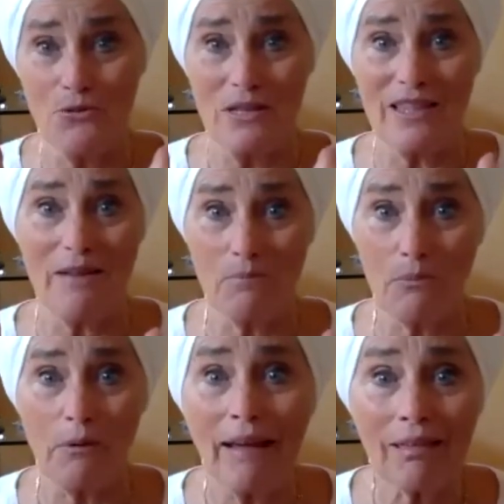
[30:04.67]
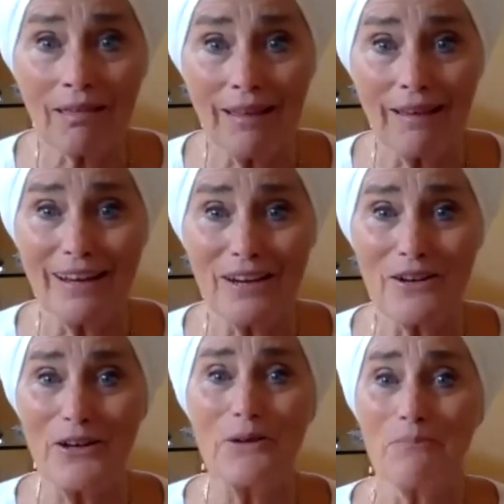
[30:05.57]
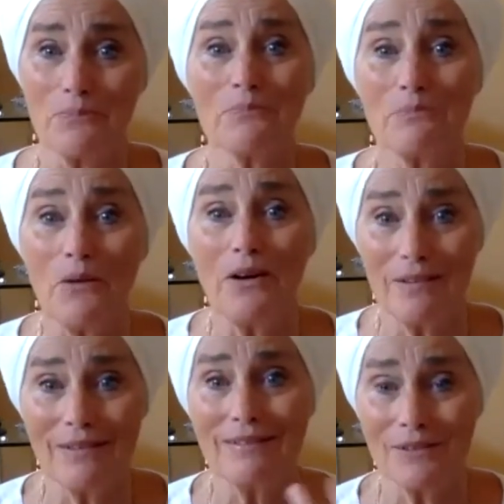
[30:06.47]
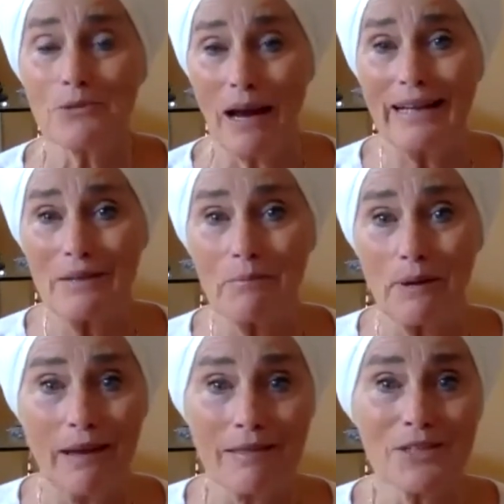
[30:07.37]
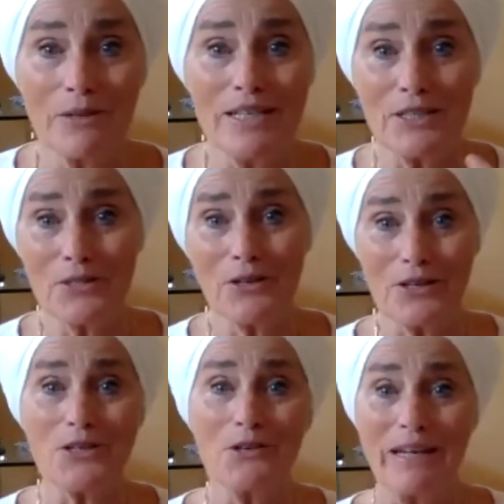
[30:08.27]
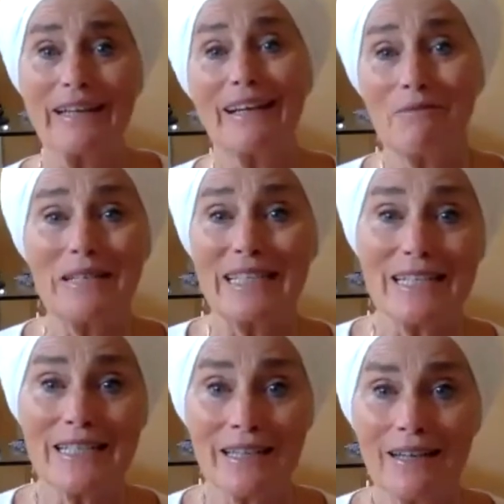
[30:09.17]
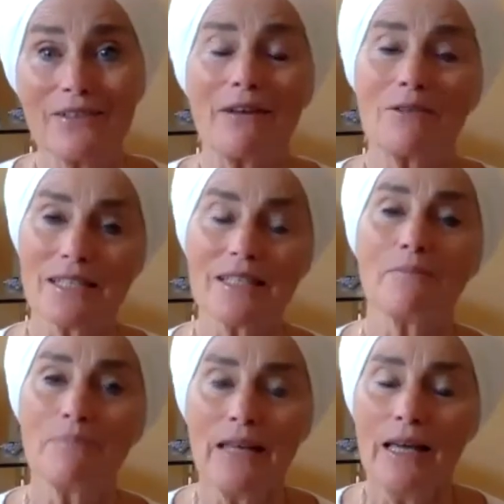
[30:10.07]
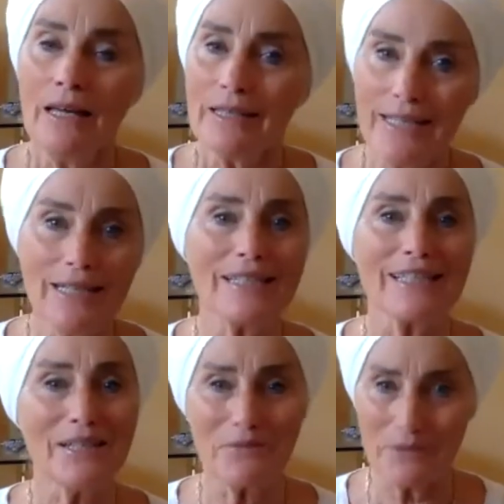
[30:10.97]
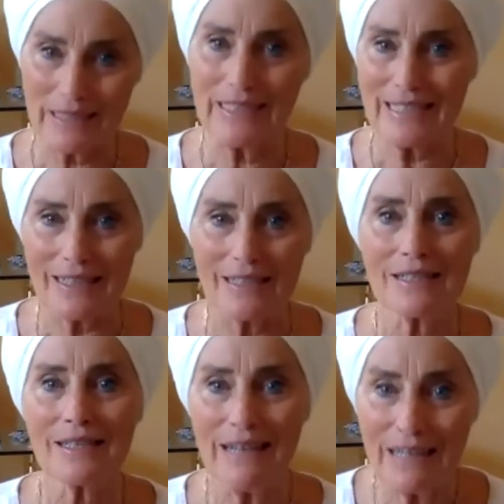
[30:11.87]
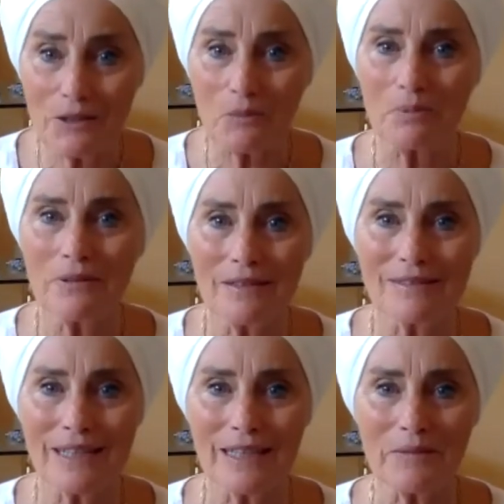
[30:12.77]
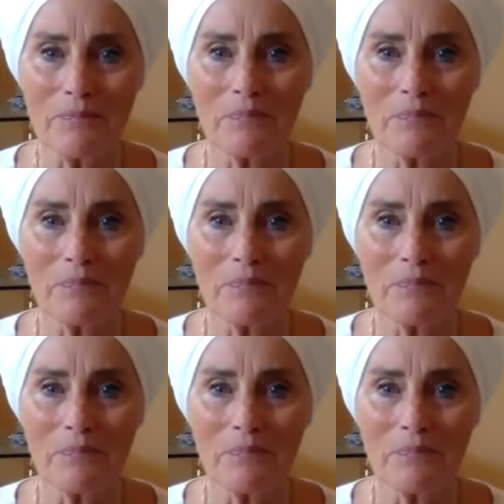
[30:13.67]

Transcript: with that breath thing, dragon breath. So he just started doing it and we did it together. And I was just like, yeah, that really does help. Okay.